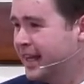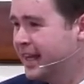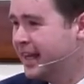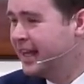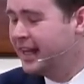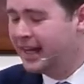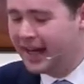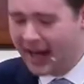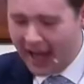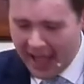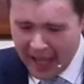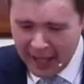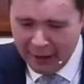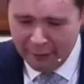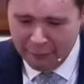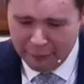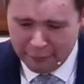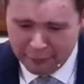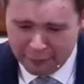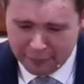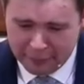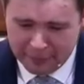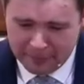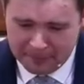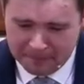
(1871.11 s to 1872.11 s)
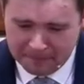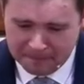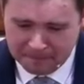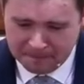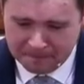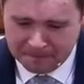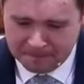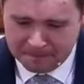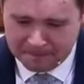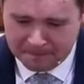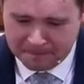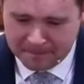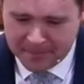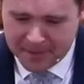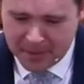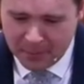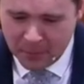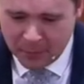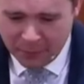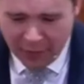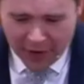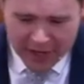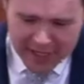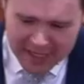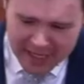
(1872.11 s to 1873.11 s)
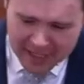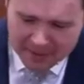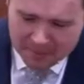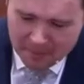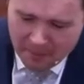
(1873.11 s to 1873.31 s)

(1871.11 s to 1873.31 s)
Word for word: in life. We find it in